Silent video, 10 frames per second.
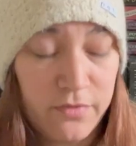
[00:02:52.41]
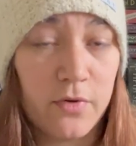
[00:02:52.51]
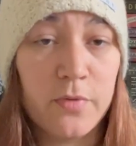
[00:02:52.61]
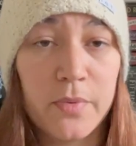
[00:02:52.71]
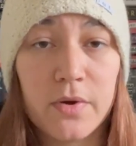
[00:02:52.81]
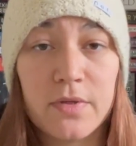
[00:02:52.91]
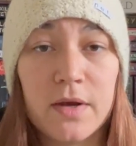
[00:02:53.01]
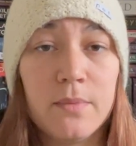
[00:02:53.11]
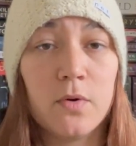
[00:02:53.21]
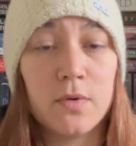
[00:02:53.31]
fourth book that
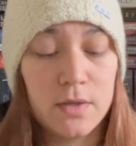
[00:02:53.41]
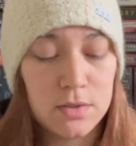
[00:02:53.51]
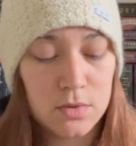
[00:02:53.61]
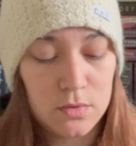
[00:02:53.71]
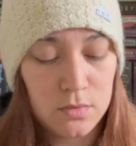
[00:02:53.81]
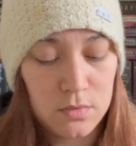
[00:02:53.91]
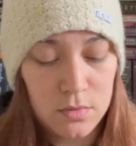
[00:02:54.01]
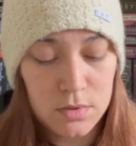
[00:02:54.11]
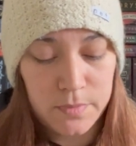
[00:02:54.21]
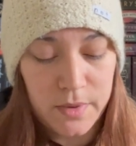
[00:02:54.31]
I'm going to
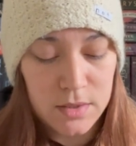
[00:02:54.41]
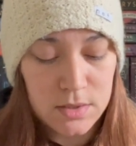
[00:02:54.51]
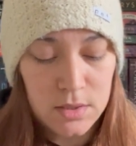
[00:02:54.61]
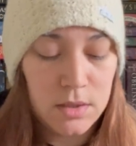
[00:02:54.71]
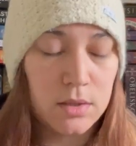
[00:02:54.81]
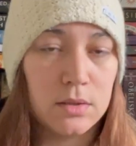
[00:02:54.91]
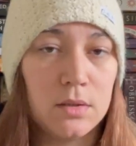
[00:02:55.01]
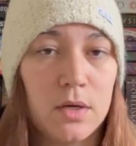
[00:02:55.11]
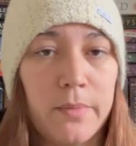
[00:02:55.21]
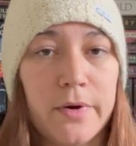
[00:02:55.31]
deposit in the
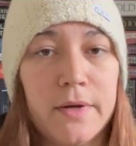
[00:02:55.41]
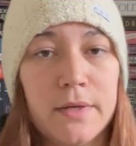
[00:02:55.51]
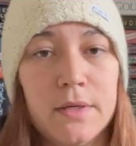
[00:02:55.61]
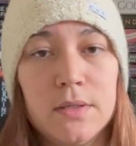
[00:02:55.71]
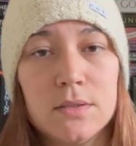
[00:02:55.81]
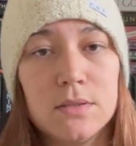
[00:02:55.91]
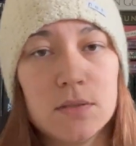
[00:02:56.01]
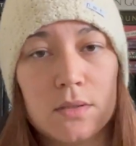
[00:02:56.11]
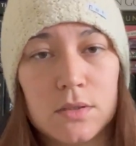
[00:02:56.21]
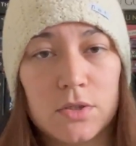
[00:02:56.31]
little library
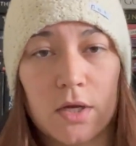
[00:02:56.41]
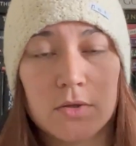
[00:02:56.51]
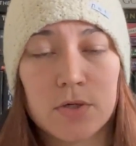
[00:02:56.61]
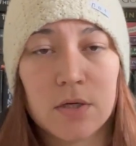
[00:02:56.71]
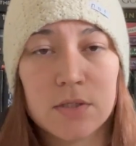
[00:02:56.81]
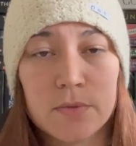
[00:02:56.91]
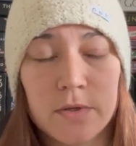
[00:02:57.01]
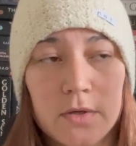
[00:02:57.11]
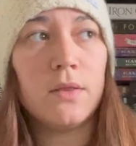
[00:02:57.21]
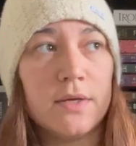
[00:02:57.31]
is The Challenger
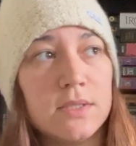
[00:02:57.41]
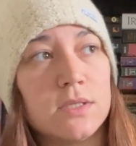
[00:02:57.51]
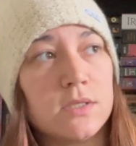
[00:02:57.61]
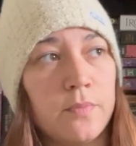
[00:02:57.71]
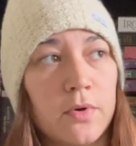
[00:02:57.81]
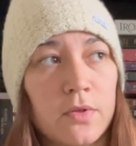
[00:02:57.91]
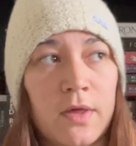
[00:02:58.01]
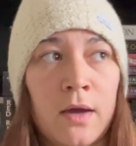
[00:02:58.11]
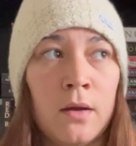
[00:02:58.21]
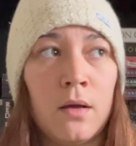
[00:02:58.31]
Customer. This is a book
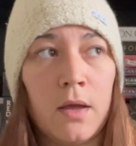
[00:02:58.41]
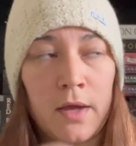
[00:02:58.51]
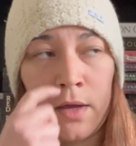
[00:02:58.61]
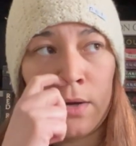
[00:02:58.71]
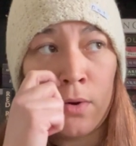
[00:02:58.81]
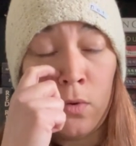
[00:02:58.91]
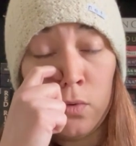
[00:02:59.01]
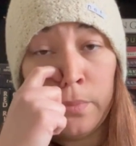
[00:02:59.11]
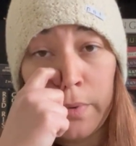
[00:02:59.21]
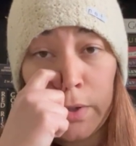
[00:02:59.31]
that an
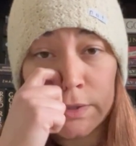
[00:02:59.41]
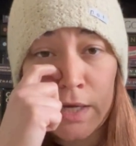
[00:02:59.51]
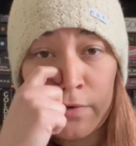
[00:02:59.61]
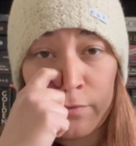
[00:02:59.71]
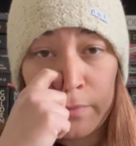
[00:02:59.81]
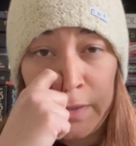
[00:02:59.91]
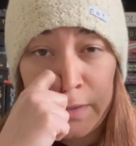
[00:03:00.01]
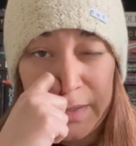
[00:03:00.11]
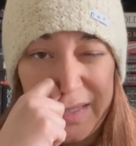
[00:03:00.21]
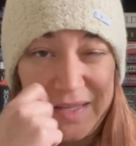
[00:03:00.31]
old boss got for me
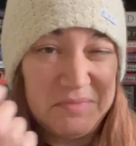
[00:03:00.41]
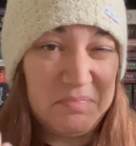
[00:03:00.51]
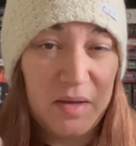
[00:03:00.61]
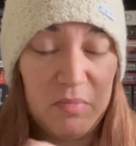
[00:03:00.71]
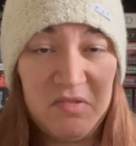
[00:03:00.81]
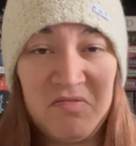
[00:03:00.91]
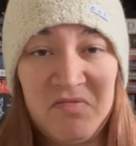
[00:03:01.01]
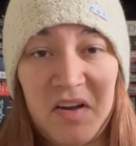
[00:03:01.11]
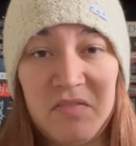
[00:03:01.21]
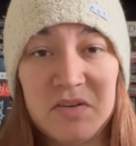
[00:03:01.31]
like maybe
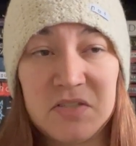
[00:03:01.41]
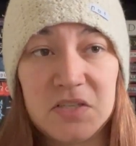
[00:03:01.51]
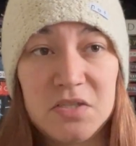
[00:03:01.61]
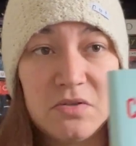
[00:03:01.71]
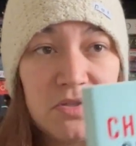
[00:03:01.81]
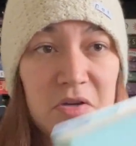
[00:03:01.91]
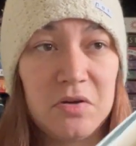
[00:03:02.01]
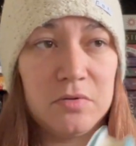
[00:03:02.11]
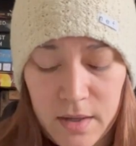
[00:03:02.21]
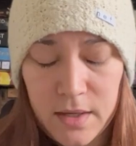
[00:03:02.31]
5 or 6 years
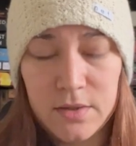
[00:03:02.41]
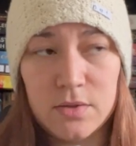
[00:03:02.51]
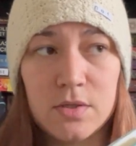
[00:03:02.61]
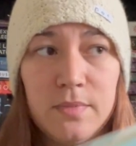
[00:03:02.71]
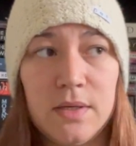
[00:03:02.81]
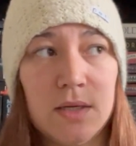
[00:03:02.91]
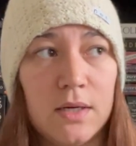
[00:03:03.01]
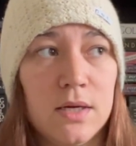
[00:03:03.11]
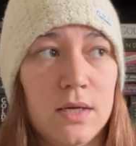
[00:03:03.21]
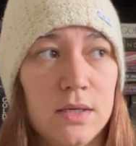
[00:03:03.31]
ago. I used to
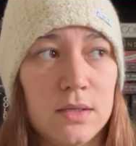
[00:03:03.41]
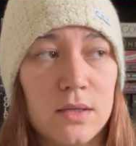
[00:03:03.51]
be in